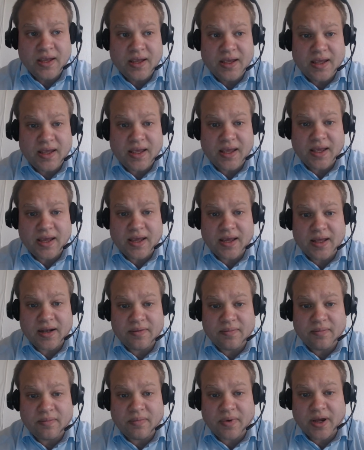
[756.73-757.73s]

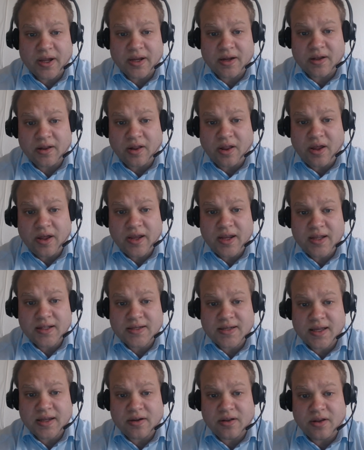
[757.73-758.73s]
And my client
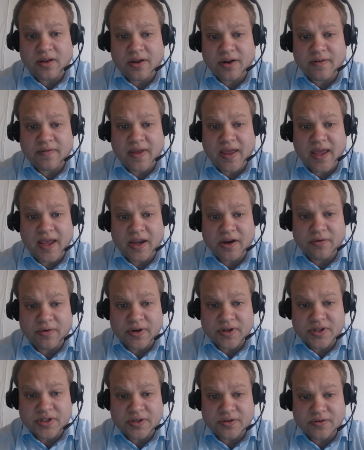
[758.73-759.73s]
had a lot of anger
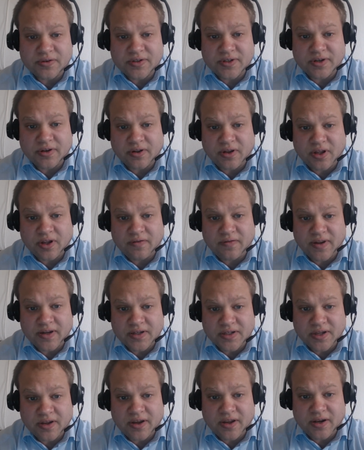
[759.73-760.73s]
issues and a lot of
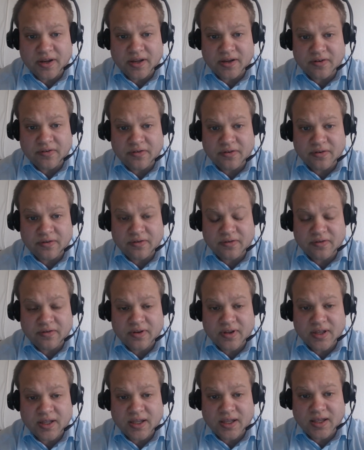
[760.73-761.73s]
anxiety issues.
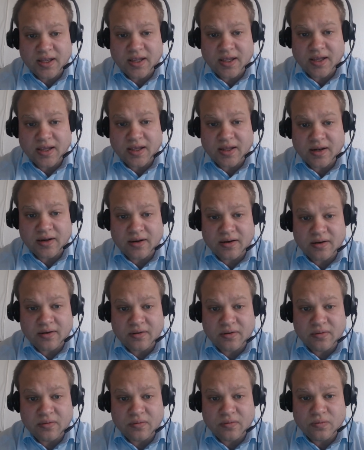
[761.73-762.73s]
And
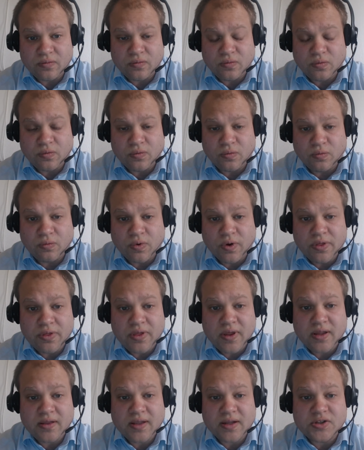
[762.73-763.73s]
one
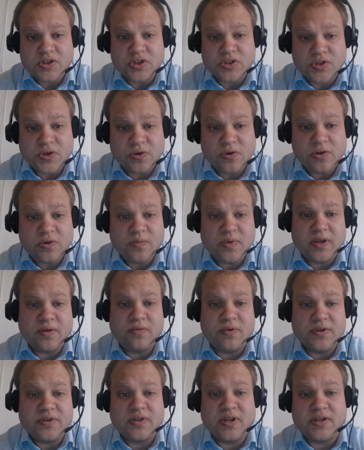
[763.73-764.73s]
thing that she told me
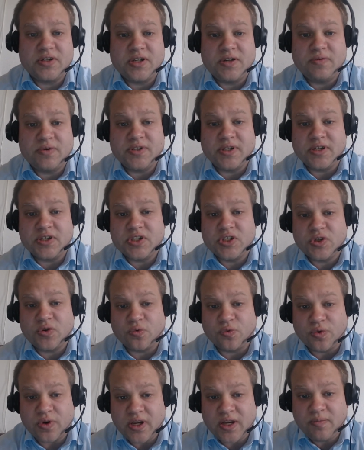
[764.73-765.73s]
was that she was
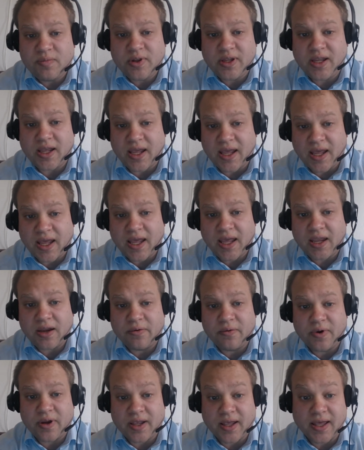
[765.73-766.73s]
extremely
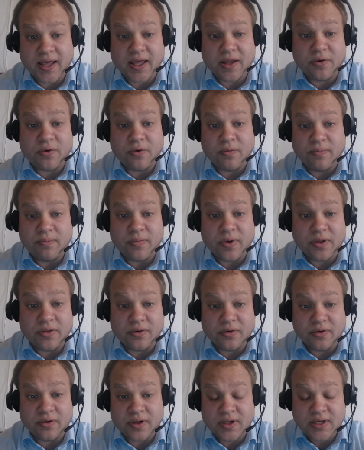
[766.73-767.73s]
angry at her
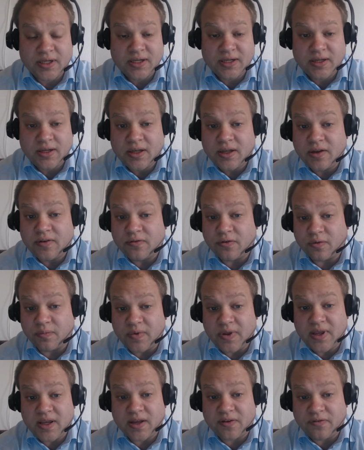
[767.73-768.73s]
mother for
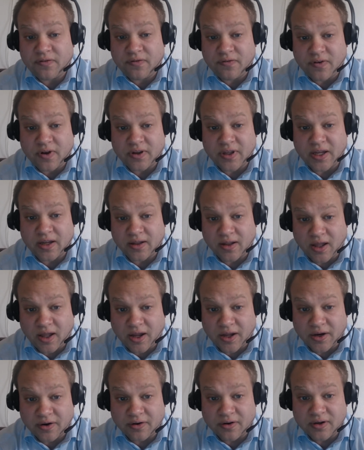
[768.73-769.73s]
being a fucking
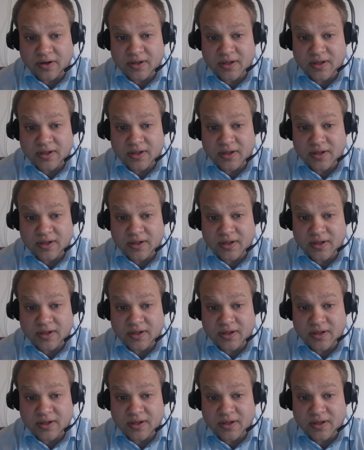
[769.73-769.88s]
liar.